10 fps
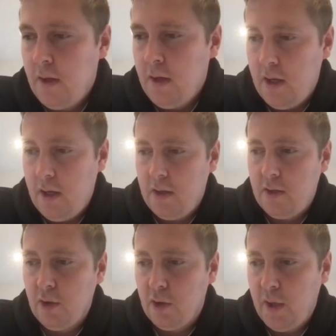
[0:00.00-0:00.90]
Uh, that's a
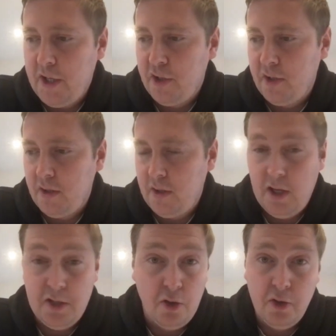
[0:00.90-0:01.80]
good question.
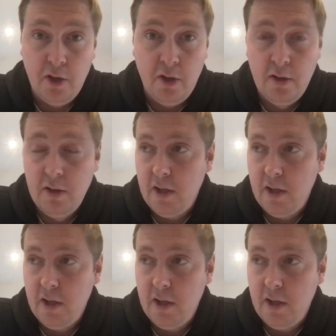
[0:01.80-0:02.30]
I don't know.